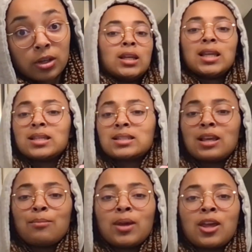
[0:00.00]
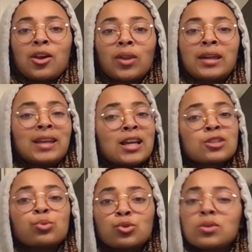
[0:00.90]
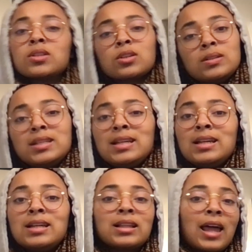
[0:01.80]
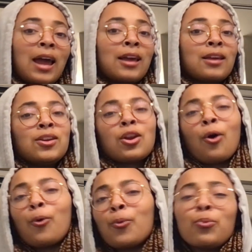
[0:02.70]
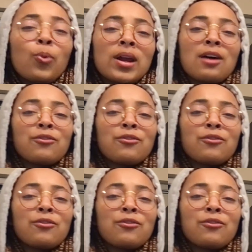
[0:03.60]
Niecy and Mickey are like, yes, we'll do this good deed, like, you know, whatever,